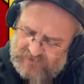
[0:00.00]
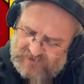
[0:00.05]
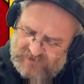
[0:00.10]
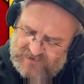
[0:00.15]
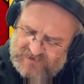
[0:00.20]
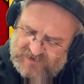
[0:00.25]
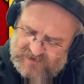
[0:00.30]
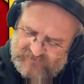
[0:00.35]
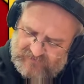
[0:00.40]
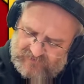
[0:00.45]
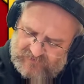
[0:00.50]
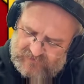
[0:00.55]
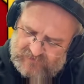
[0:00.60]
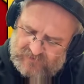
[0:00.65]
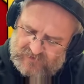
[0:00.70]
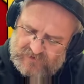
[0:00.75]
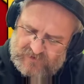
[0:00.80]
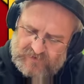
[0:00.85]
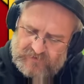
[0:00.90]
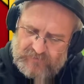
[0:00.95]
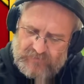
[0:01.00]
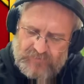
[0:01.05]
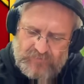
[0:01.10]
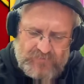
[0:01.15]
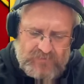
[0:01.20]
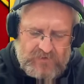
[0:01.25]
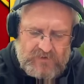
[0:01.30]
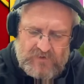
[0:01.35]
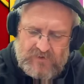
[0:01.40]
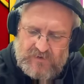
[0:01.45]
Let's have a look.
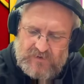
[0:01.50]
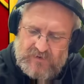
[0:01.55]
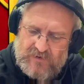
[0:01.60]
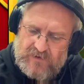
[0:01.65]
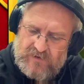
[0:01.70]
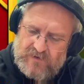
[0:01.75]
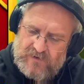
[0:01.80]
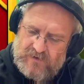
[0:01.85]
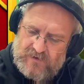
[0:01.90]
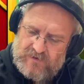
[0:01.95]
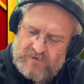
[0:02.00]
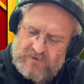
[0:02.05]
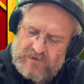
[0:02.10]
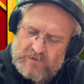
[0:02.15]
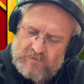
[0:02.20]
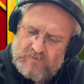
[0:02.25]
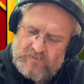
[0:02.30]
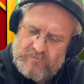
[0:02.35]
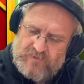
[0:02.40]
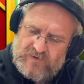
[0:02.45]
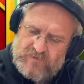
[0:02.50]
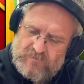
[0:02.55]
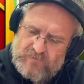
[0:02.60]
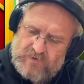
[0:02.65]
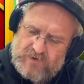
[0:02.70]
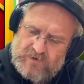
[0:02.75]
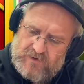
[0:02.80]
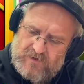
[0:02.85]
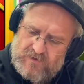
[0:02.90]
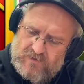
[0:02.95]
That will be
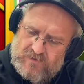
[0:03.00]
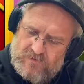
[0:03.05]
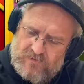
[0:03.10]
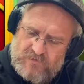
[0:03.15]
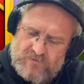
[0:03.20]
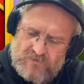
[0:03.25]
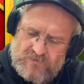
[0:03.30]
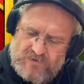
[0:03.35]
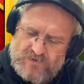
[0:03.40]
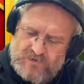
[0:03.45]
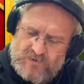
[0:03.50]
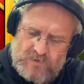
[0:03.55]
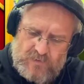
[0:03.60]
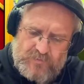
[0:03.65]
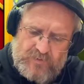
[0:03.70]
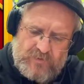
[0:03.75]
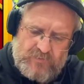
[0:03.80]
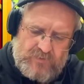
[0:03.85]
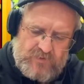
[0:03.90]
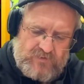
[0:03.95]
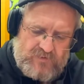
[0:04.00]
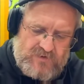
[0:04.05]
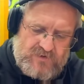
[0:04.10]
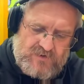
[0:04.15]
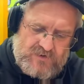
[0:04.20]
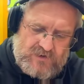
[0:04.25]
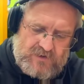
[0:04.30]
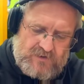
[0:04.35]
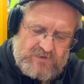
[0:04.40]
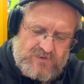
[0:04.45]
my new super
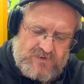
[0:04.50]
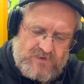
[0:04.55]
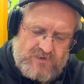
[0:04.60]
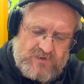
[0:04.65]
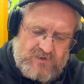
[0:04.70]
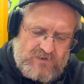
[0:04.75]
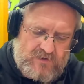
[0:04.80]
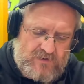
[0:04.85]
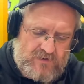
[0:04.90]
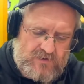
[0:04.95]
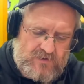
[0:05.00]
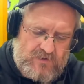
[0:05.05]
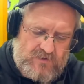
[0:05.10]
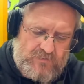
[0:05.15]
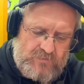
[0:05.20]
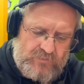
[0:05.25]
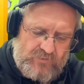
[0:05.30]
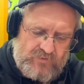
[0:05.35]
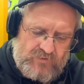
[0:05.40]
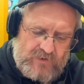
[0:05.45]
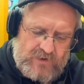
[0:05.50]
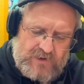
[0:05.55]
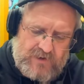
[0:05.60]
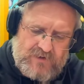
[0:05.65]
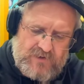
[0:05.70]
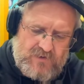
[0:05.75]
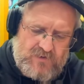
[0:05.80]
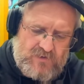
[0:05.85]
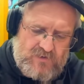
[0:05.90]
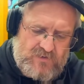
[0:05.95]
booster. So
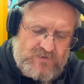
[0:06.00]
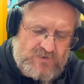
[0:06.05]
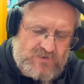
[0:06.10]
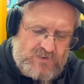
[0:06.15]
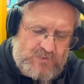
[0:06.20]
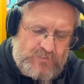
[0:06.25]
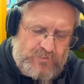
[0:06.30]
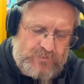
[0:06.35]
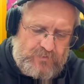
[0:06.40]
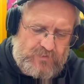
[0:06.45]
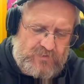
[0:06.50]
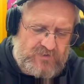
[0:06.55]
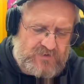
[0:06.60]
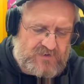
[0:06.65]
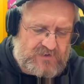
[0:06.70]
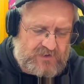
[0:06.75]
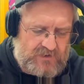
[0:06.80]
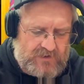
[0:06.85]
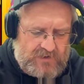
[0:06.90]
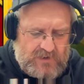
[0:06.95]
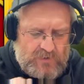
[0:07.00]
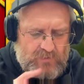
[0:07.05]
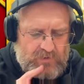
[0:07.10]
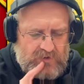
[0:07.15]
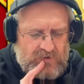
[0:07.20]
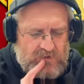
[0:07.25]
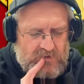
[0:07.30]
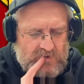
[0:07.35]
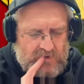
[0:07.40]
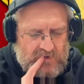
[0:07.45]
brand new super booster. There
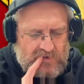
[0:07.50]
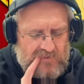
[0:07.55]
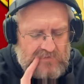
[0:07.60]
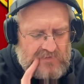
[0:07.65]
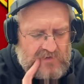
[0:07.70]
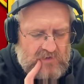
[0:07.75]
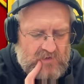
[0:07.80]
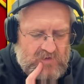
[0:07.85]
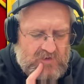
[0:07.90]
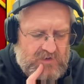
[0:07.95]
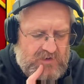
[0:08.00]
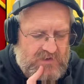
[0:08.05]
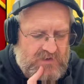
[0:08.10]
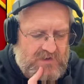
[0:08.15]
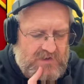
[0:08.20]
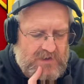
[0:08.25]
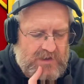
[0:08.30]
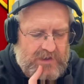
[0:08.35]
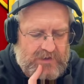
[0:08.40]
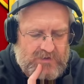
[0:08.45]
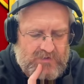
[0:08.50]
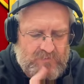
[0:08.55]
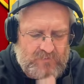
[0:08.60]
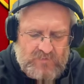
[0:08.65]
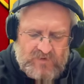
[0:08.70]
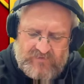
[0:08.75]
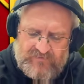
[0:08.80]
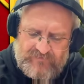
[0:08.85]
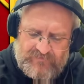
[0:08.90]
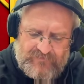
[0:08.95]
we go. Look at that.
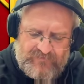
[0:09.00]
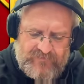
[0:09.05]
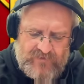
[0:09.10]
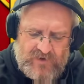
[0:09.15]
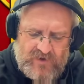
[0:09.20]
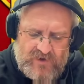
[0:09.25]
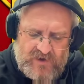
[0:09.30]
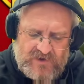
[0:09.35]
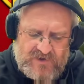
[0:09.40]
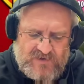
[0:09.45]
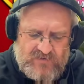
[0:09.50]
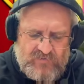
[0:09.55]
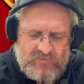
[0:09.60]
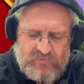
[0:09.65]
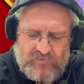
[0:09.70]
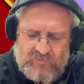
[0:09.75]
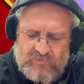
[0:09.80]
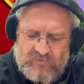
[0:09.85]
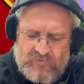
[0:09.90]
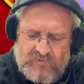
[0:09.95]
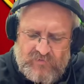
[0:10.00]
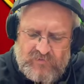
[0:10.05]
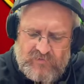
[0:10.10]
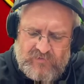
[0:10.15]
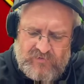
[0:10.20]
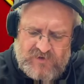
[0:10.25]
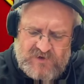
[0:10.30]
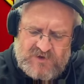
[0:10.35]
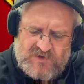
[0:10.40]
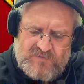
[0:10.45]
My first
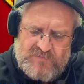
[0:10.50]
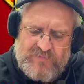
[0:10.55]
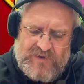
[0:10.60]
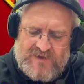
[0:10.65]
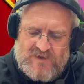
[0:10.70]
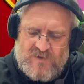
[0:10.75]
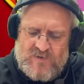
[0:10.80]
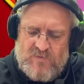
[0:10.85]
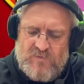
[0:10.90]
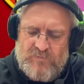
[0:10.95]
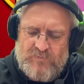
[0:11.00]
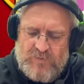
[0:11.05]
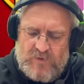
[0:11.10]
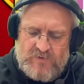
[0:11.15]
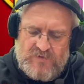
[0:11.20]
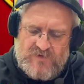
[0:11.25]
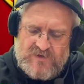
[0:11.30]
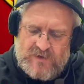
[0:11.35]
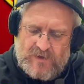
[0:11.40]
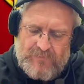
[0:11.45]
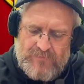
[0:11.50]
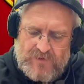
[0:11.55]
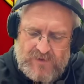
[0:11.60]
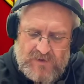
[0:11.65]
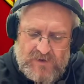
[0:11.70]
special booster.